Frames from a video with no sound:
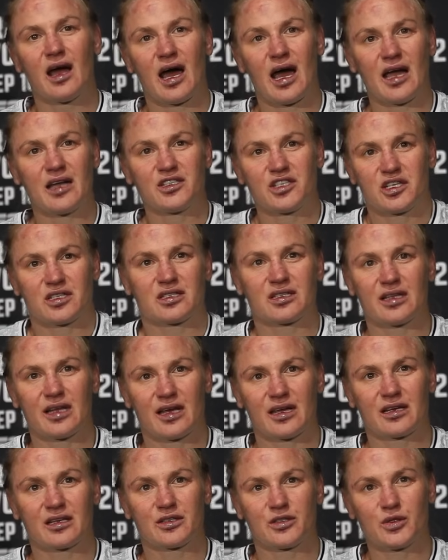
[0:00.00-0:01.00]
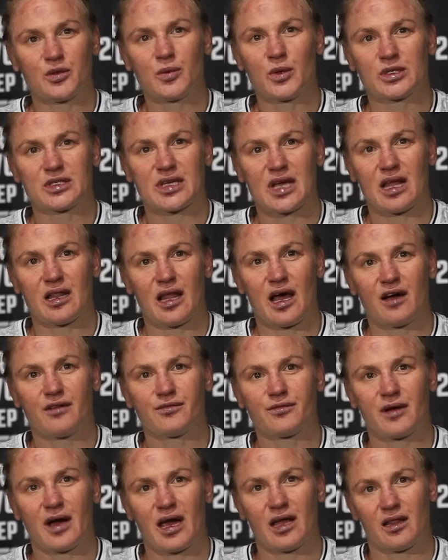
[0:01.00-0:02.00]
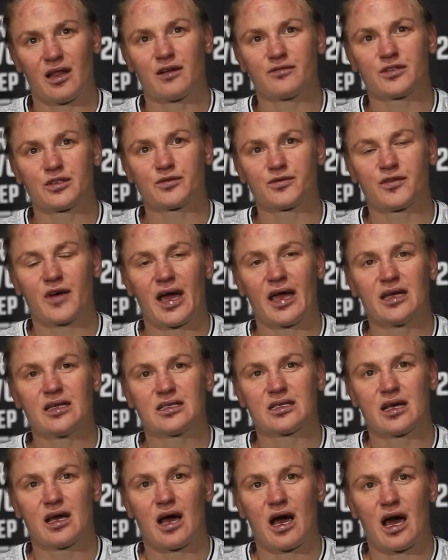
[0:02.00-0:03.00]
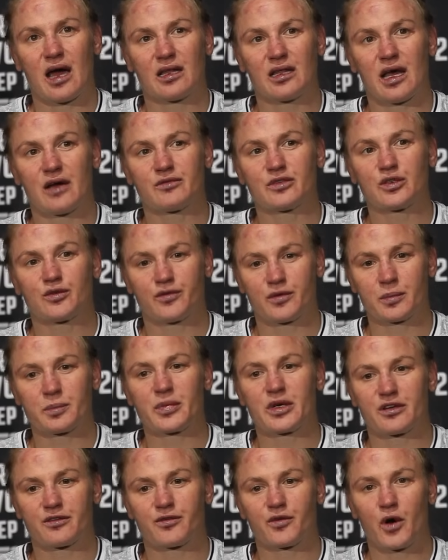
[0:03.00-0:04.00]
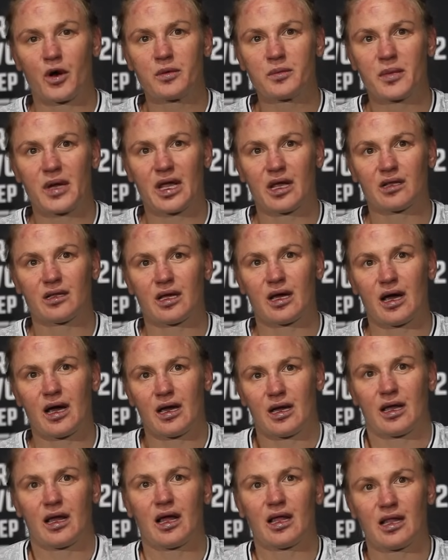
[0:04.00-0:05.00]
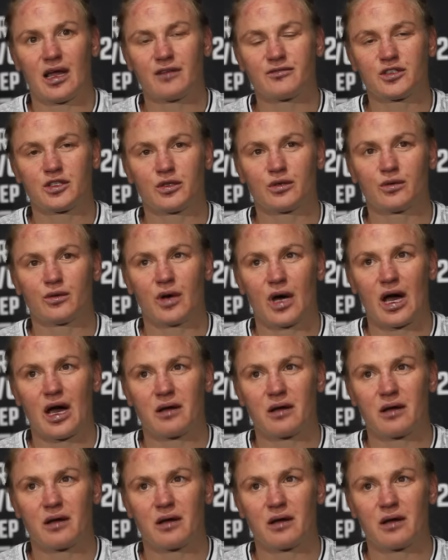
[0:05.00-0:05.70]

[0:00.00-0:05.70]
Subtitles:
I just like do what I love. I love to fight, I love to perform, and I love to